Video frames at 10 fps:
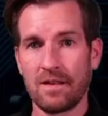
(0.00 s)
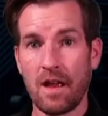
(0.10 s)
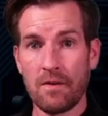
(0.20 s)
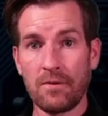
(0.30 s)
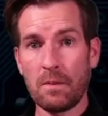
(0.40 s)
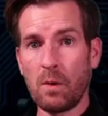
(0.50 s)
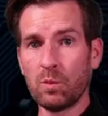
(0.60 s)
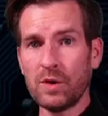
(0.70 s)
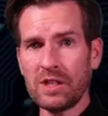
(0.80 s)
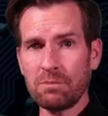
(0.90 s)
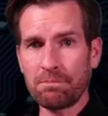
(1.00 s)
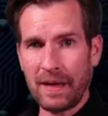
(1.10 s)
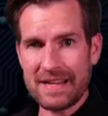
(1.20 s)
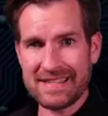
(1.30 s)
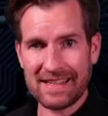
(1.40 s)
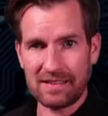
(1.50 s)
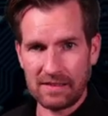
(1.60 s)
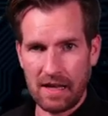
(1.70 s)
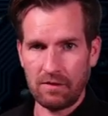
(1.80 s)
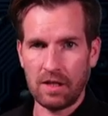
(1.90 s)
From a real basic
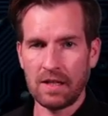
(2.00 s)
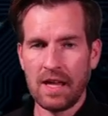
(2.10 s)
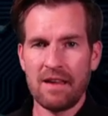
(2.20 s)
level,